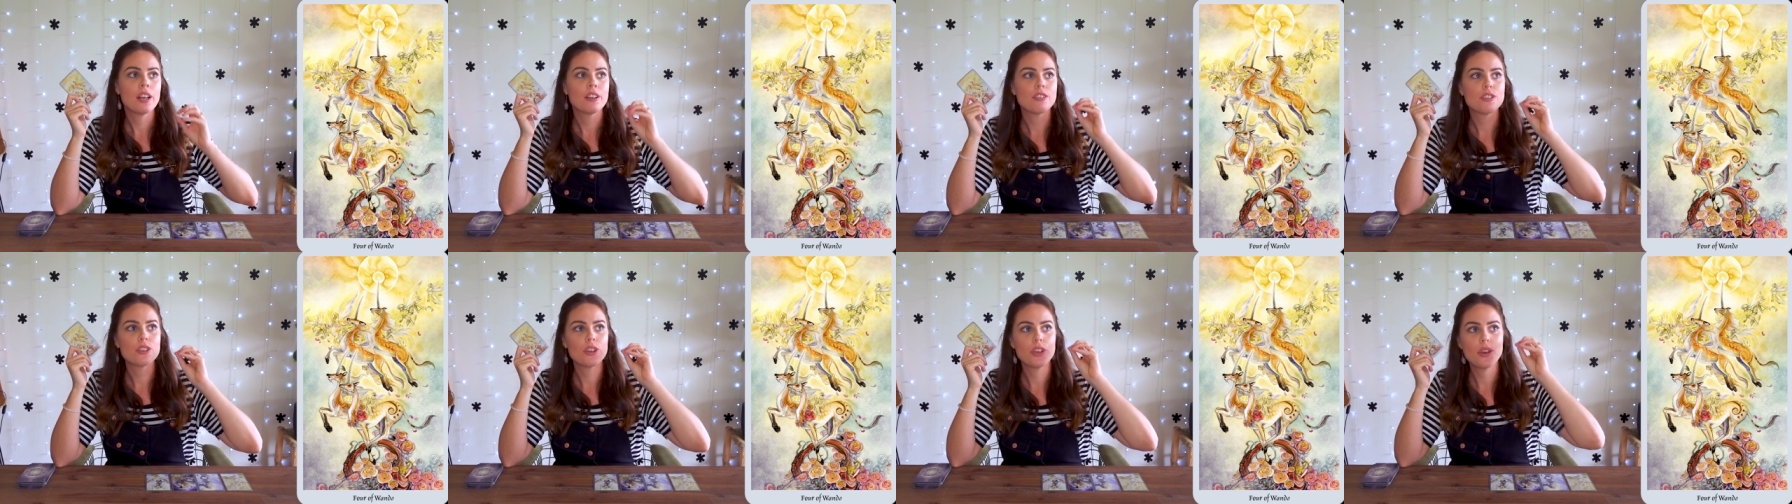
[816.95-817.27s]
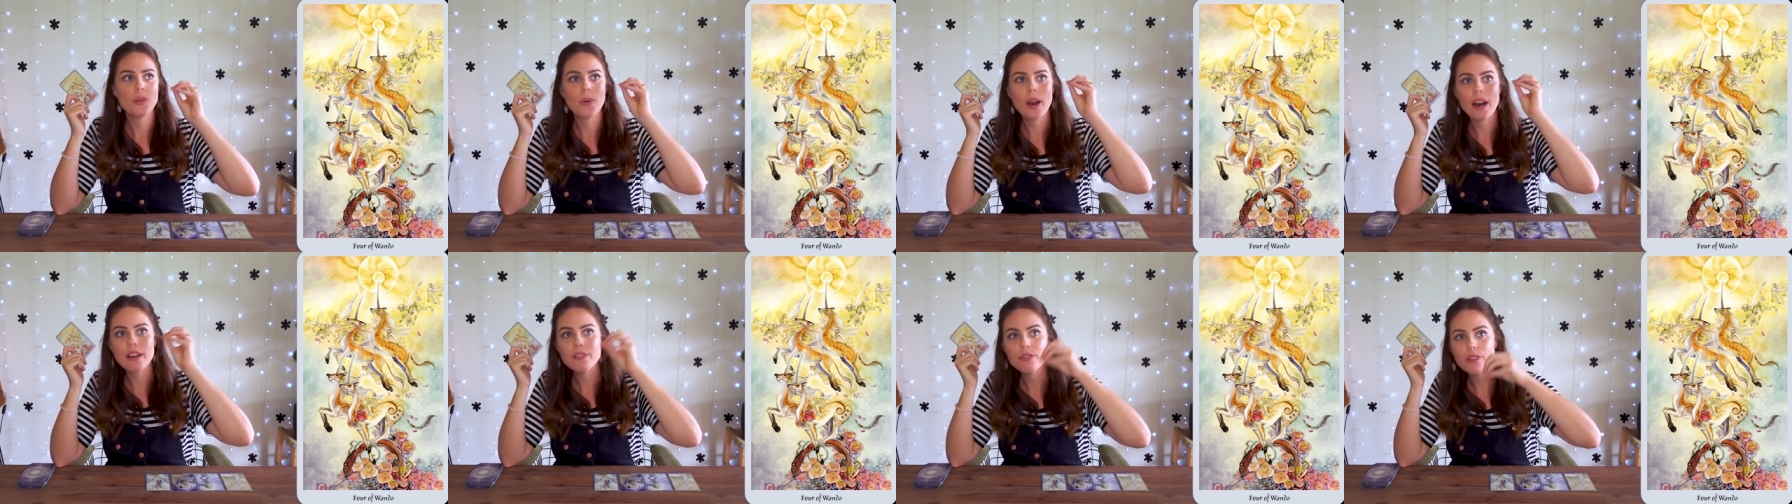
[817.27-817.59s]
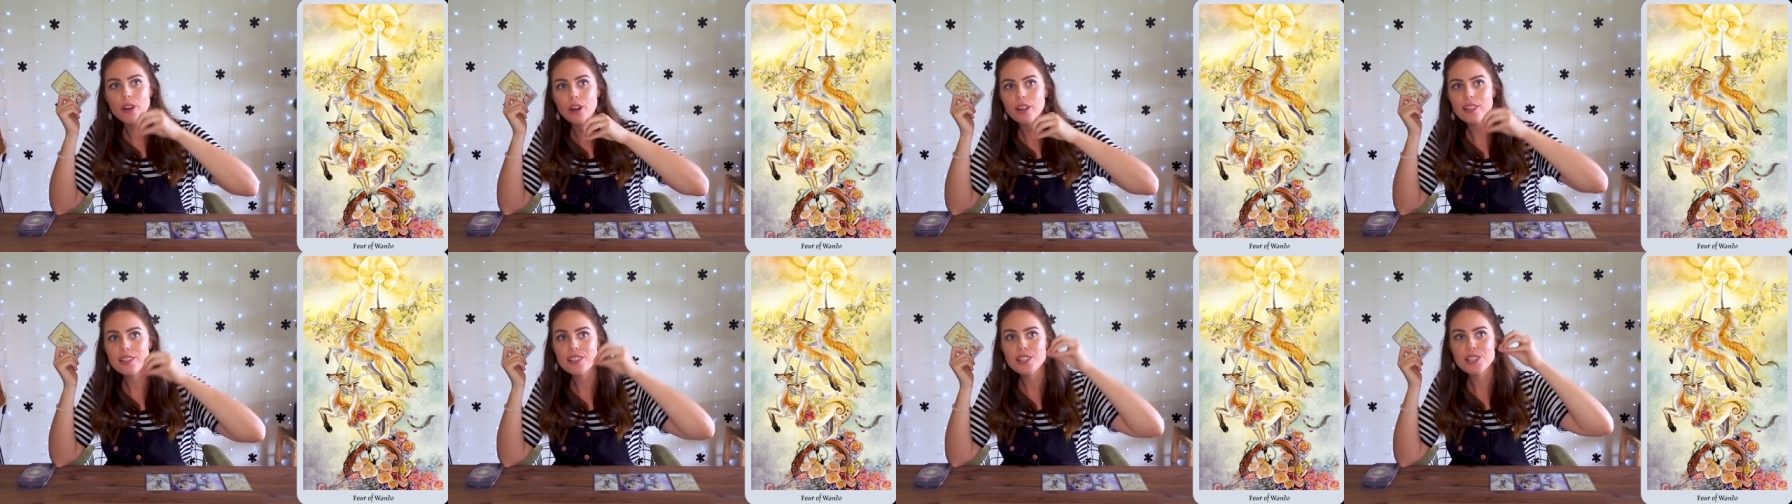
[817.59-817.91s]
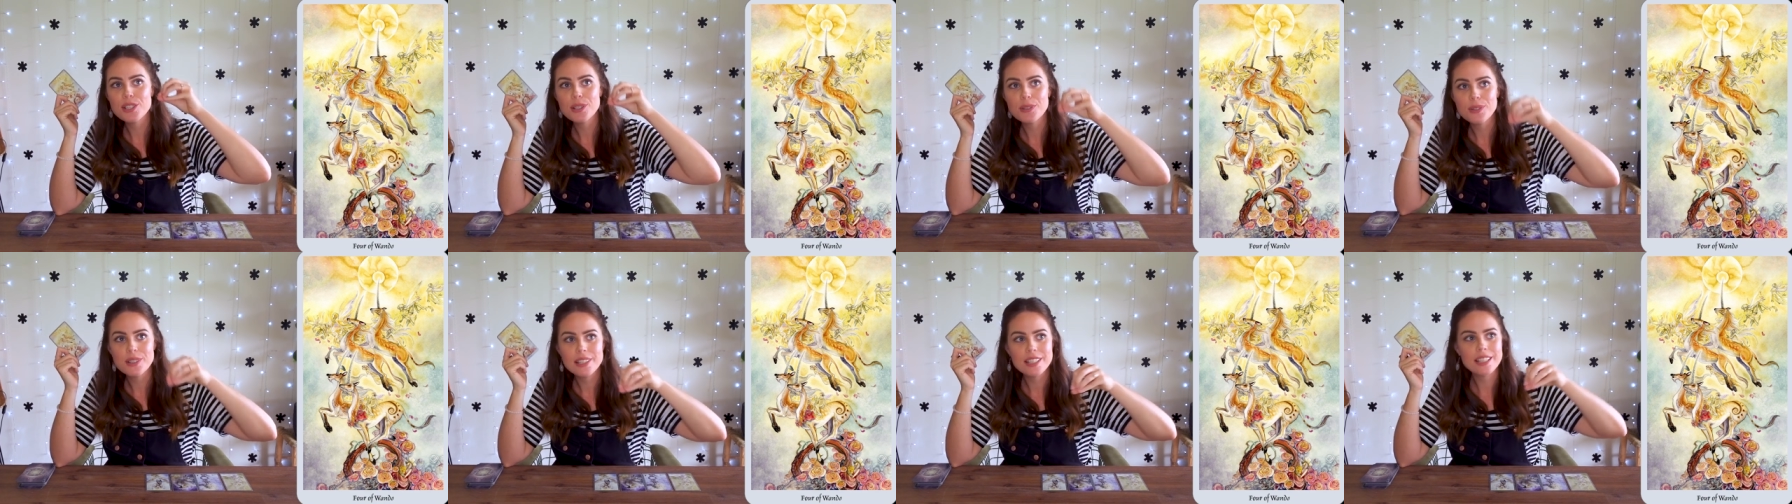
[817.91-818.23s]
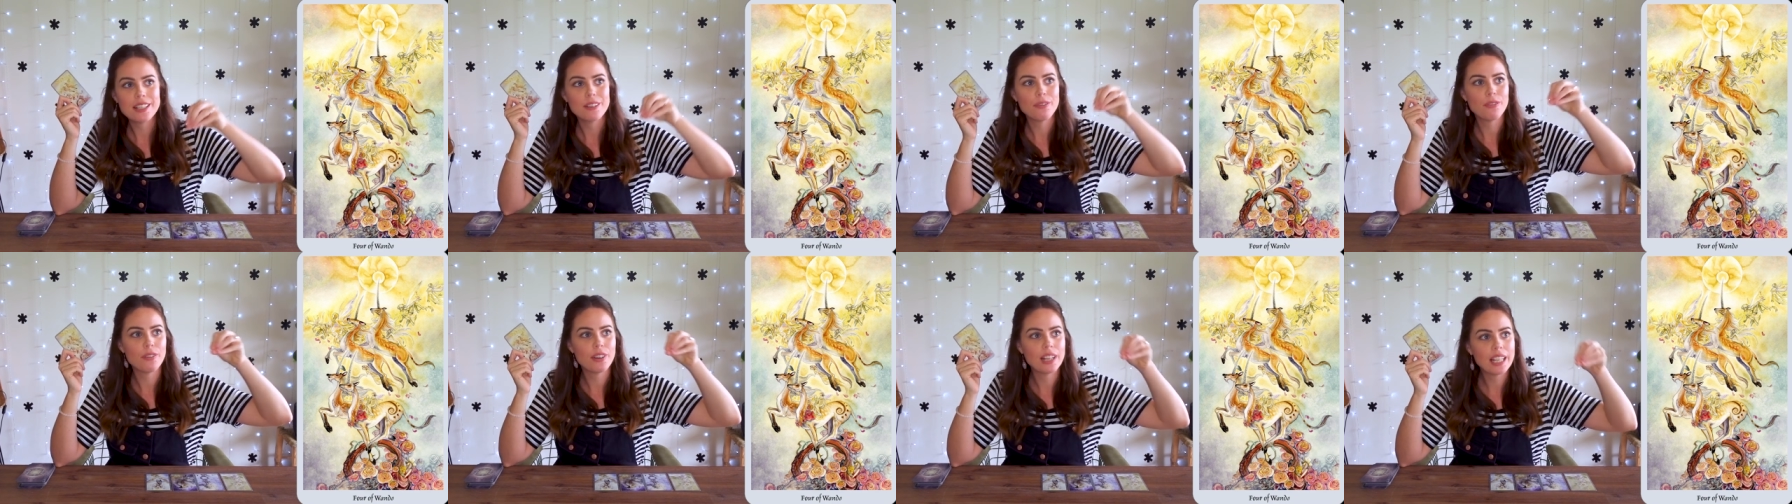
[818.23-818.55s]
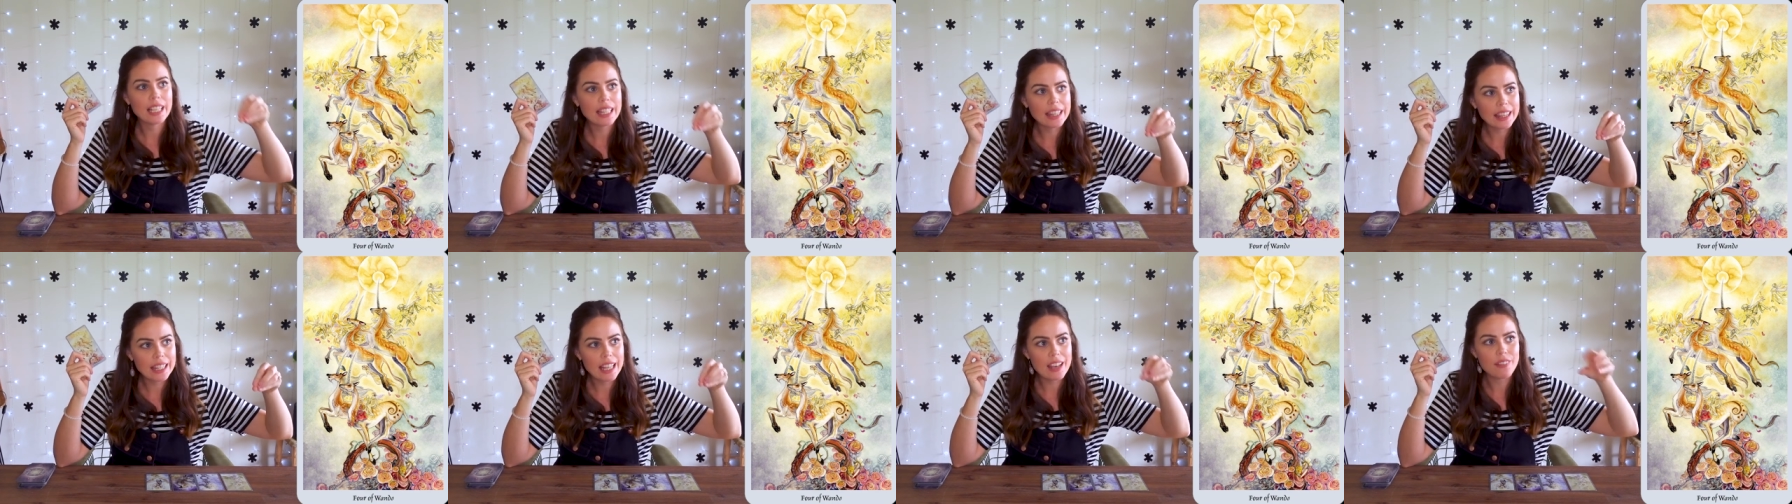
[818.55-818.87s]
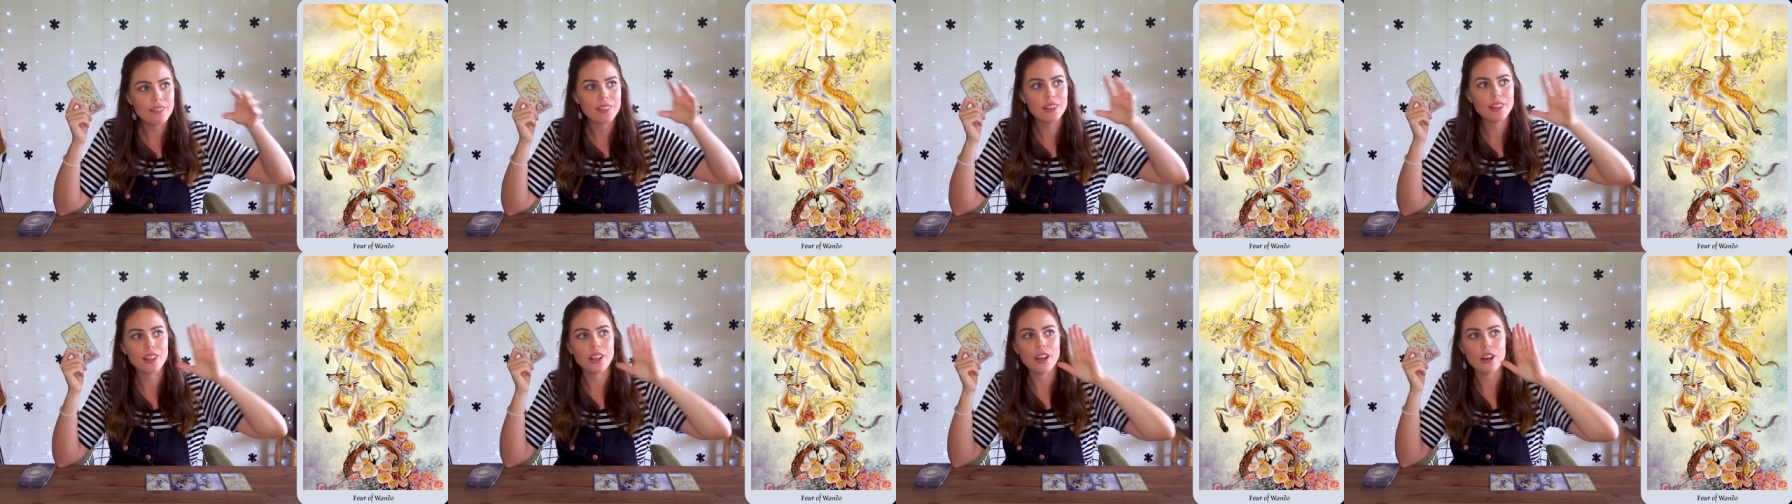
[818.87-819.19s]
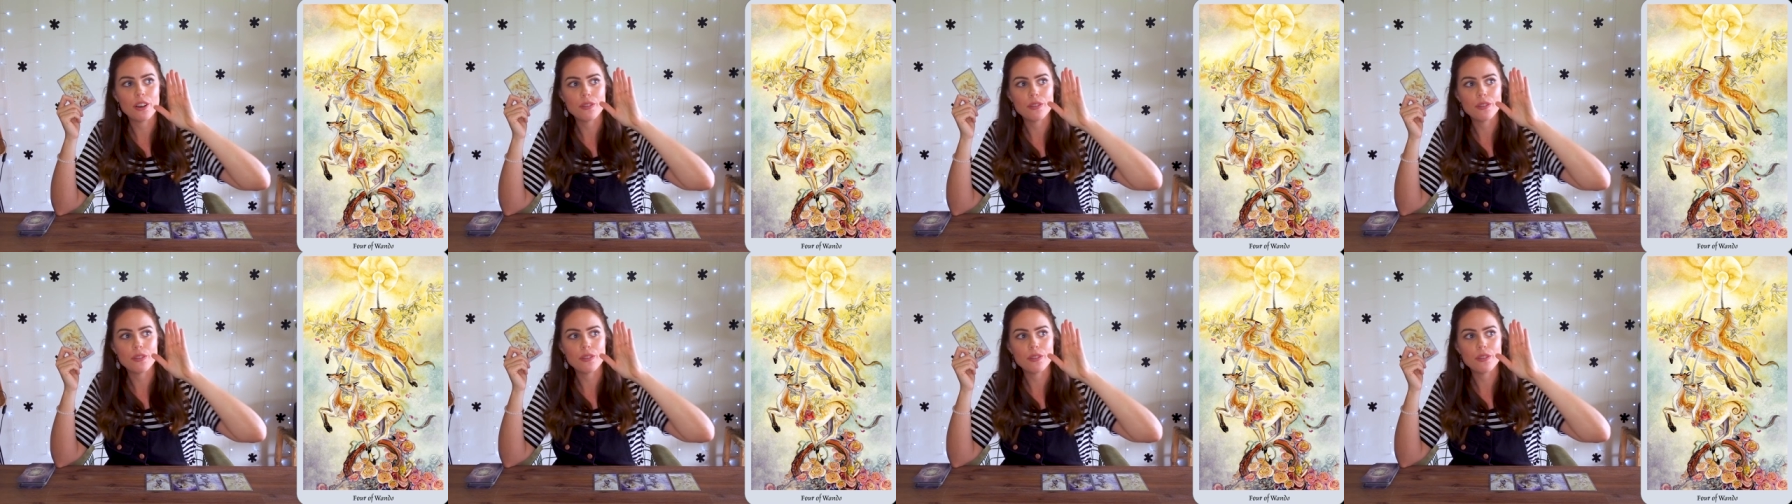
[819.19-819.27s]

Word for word: So you have gotten to a different level